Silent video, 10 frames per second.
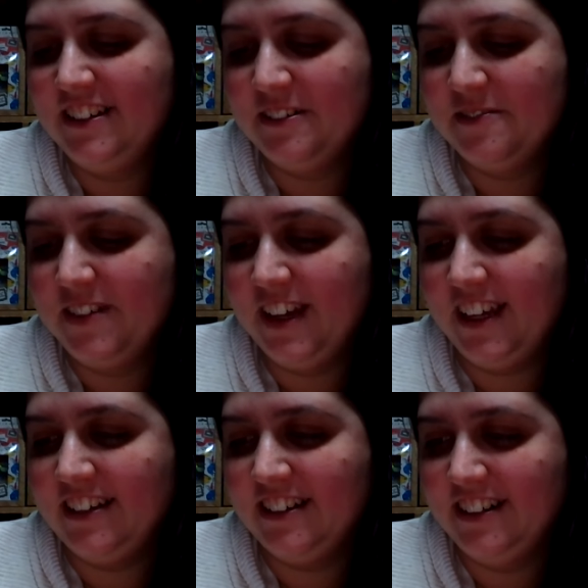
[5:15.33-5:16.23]
Oh my
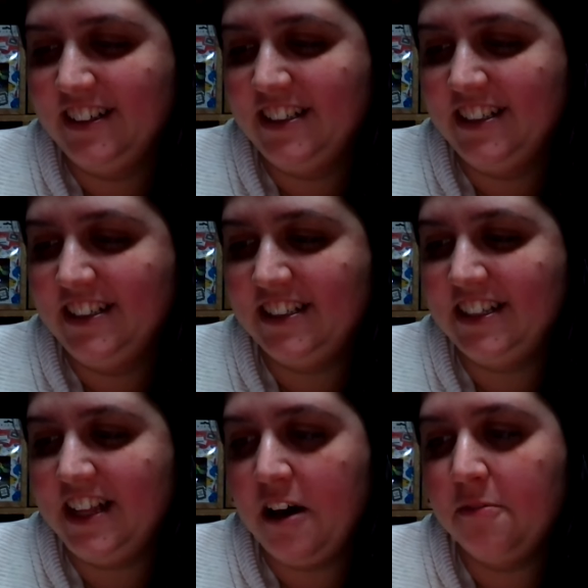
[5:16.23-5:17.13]
gosh.
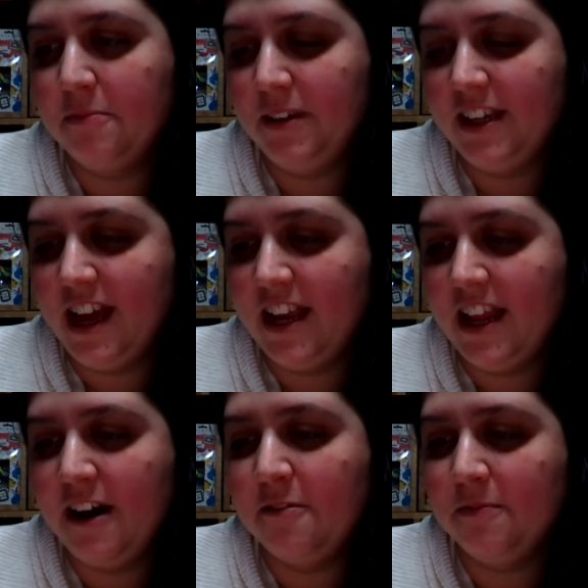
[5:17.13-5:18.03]
Just help me, Dad.
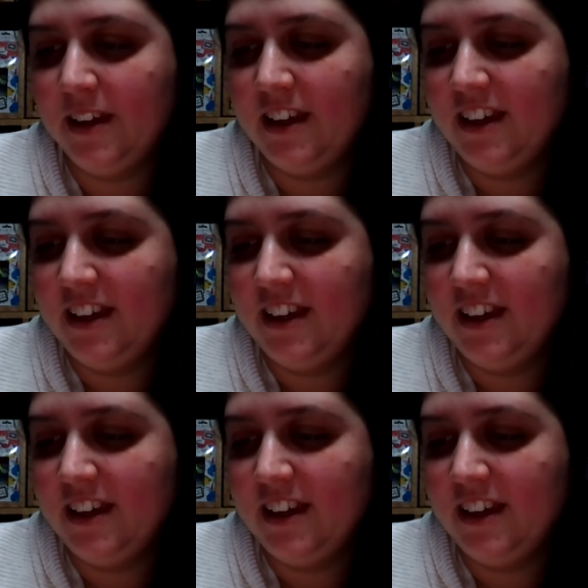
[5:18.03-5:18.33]
Help me.